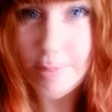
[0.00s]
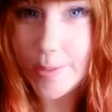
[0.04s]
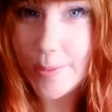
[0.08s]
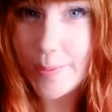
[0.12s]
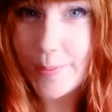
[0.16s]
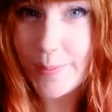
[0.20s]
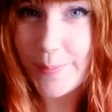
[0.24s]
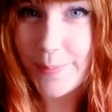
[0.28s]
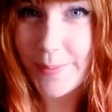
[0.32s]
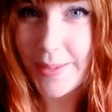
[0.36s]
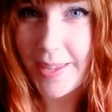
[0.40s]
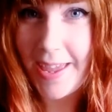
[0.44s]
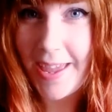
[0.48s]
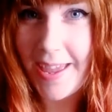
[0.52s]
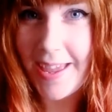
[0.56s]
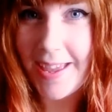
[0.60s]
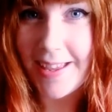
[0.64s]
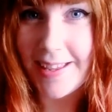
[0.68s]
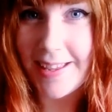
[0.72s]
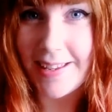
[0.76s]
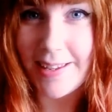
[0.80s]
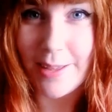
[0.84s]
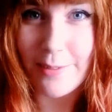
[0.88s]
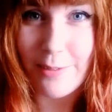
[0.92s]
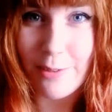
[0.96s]

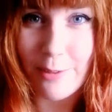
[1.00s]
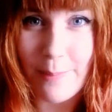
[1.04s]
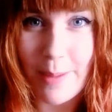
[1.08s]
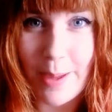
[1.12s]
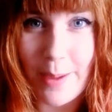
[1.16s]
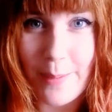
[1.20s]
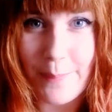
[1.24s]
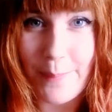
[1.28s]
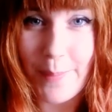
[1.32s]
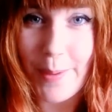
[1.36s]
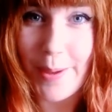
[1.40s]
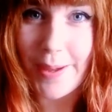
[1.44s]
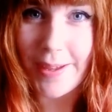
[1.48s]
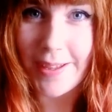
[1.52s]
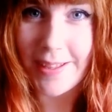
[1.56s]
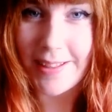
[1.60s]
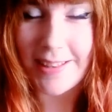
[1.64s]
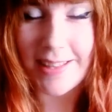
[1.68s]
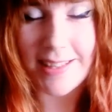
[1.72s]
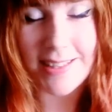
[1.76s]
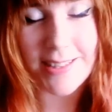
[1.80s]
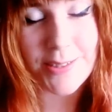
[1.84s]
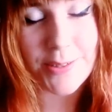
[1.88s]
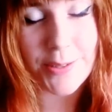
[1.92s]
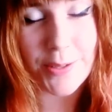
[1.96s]
Okay, enough about work.
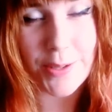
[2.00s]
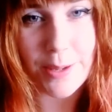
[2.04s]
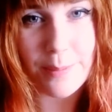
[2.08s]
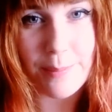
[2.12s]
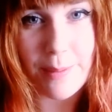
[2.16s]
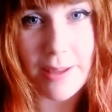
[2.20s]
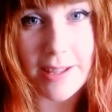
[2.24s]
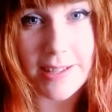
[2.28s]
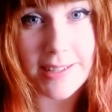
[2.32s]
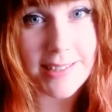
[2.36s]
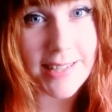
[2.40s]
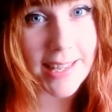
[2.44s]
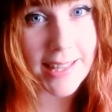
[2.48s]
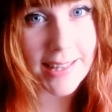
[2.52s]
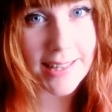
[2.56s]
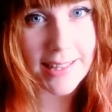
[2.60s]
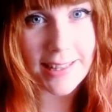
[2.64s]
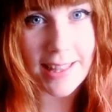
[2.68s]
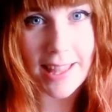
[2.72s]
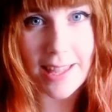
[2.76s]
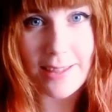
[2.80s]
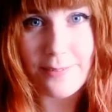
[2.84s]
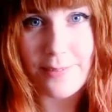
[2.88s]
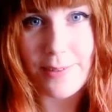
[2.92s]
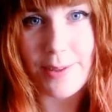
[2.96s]
Let's talk about daily
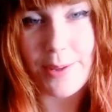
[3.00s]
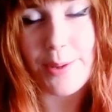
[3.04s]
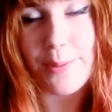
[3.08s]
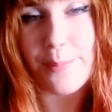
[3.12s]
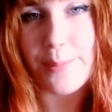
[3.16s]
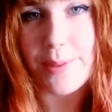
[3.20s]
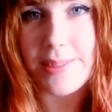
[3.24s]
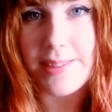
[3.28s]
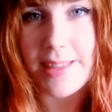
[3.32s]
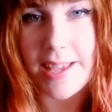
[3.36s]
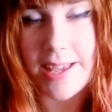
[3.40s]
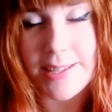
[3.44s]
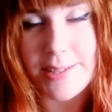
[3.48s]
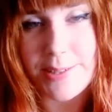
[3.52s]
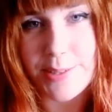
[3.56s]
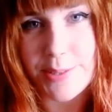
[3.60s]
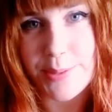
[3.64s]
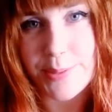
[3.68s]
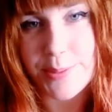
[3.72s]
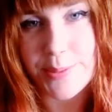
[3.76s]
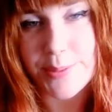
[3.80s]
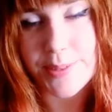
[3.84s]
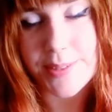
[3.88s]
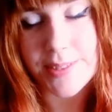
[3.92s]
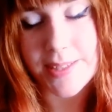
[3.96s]
life here with
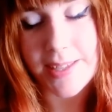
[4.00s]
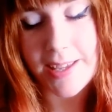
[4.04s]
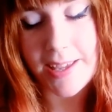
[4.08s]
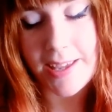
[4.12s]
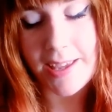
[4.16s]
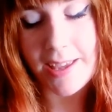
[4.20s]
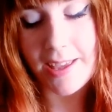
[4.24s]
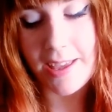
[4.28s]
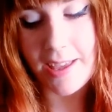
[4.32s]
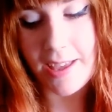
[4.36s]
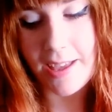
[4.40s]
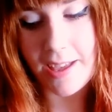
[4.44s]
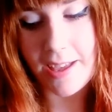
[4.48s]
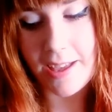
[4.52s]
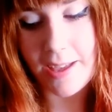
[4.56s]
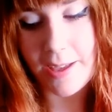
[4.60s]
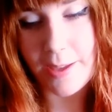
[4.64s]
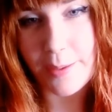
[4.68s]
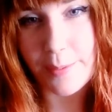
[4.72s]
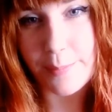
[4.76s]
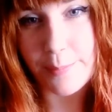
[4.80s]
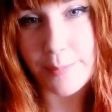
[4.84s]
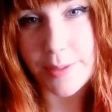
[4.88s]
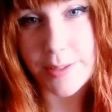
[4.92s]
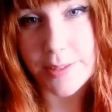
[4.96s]
tattoos.
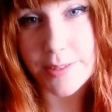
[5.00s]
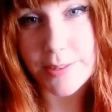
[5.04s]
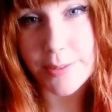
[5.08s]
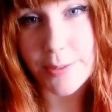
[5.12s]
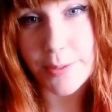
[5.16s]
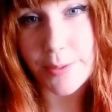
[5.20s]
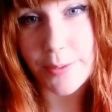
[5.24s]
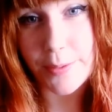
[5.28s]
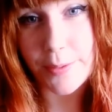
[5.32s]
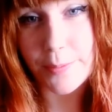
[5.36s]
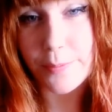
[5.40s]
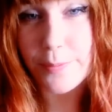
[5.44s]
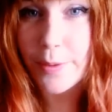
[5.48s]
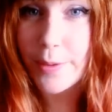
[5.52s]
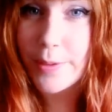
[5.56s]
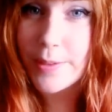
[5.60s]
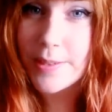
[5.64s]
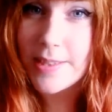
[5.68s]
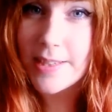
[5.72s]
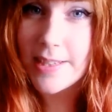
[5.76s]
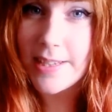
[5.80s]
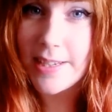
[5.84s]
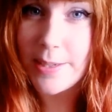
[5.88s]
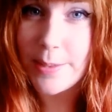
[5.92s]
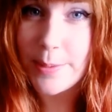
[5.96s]
So
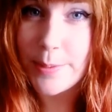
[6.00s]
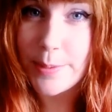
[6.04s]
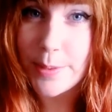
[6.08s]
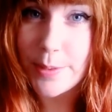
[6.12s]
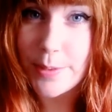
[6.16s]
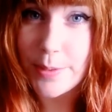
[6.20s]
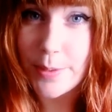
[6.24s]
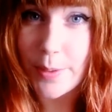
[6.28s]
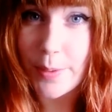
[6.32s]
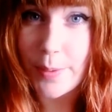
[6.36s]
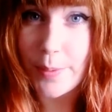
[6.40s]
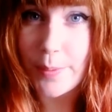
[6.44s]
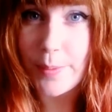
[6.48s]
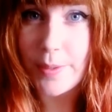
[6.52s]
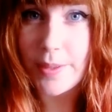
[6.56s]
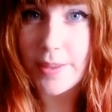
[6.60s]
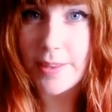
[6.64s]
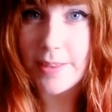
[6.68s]
firstly, you should know